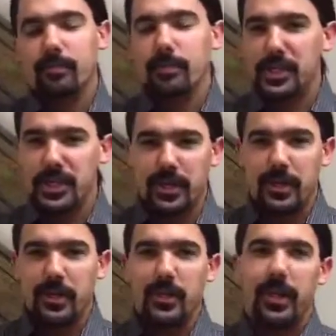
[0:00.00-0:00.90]

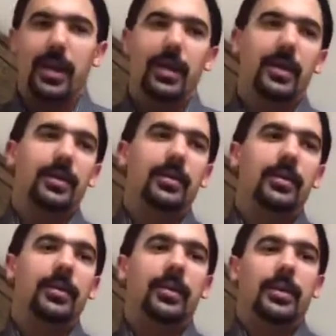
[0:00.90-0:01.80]
Michigan,
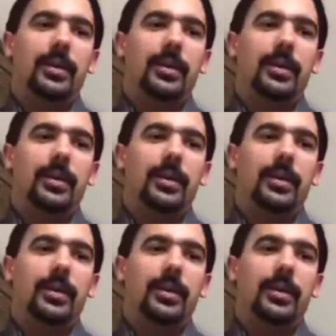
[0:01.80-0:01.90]
and